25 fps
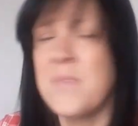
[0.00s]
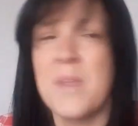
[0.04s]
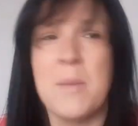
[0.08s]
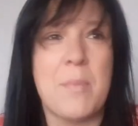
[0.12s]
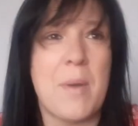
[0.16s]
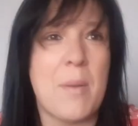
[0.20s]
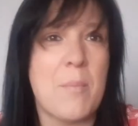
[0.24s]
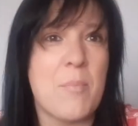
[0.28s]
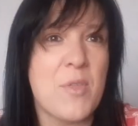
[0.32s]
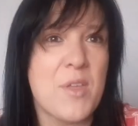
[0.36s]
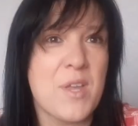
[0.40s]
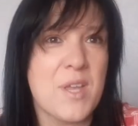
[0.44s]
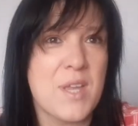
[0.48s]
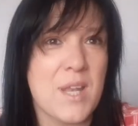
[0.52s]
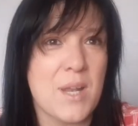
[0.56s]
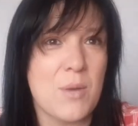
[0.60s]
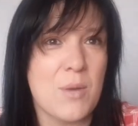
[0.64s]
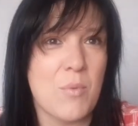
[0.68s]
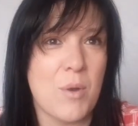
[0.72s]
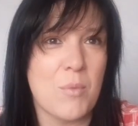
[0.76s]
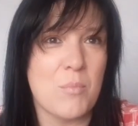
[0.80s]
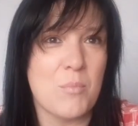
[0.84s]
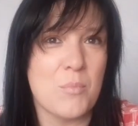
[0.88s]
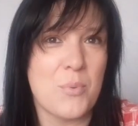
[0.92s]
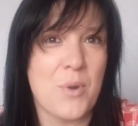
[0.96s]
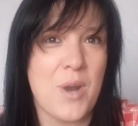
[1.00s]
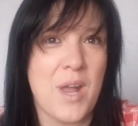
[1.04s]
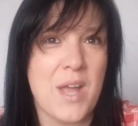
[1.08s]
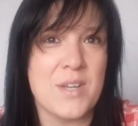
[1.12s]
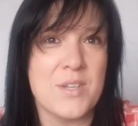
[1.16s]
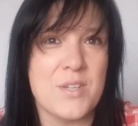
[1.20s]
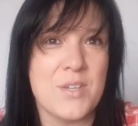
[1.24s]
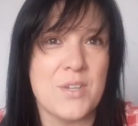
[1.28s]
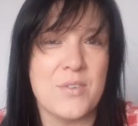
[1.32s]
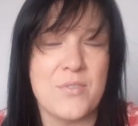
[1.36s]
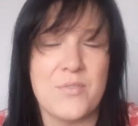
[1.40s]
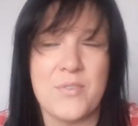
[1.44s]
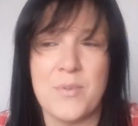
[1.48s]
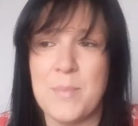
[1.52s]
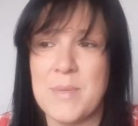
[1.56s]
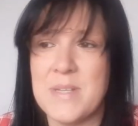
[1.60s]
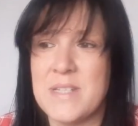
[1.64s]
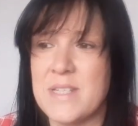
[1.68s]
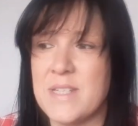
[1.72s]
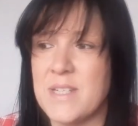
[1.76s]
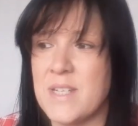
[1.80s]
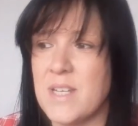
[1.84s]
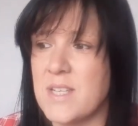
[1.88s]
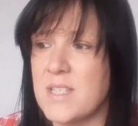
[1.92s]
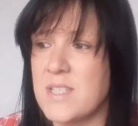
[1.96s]
but I'm thinking I want bread for my
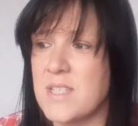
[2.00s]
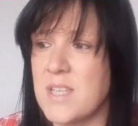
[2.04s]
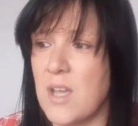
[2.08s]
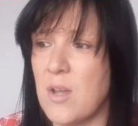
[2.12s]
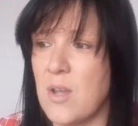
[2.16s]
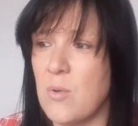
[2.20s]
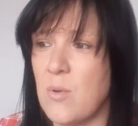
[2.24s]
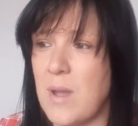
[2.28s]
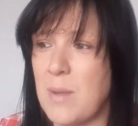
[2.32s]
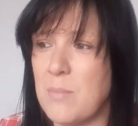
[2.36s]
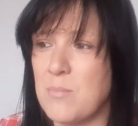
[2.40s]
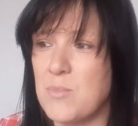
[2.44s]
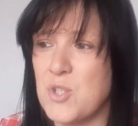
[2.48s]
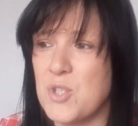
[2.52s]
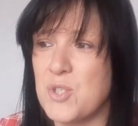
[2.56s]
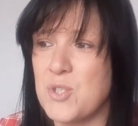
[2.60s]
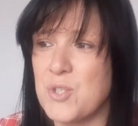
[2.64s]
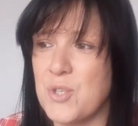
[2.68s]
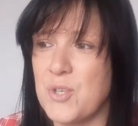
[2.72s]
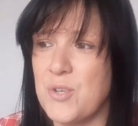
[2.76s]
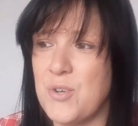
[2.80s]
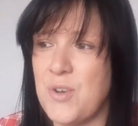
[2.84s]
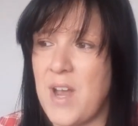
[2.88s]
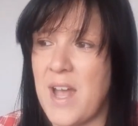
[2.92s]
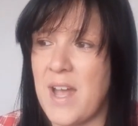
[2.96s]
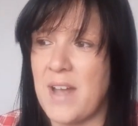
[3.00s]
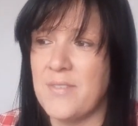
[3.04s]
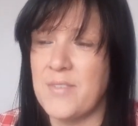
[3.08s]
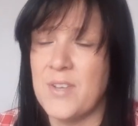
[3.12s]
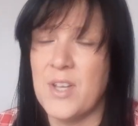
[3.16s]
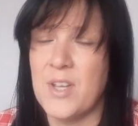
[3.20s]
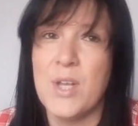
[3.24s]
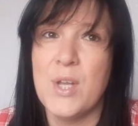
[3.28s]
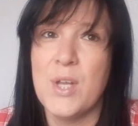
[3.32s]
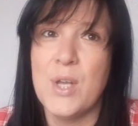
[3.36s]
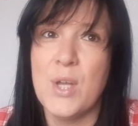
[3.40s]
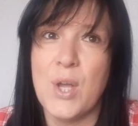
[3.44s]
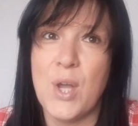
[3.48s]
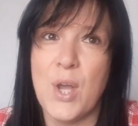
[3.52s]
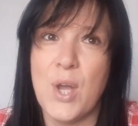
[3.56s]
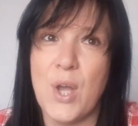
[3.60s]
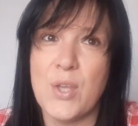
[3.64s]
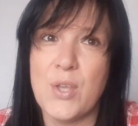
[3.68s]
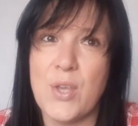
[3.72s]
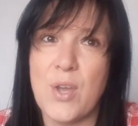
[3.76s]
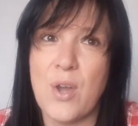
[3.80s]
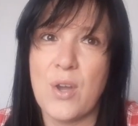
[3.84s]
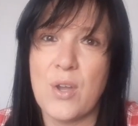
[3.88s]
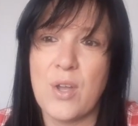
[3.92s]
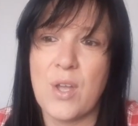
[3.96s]
dinner, so I'm just gonna have
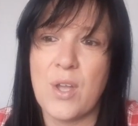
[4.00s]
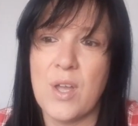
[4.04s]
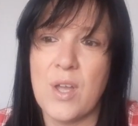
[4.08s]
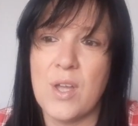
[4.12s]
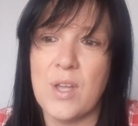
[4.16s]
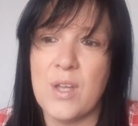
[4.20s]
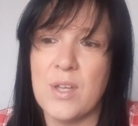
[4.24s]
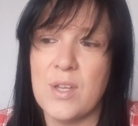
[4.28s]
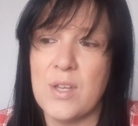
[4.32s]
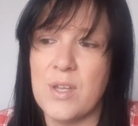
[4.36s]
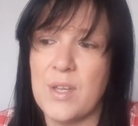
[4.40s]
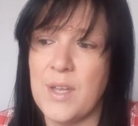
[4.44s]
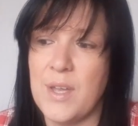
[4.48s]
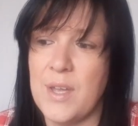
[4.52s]
a yogurt,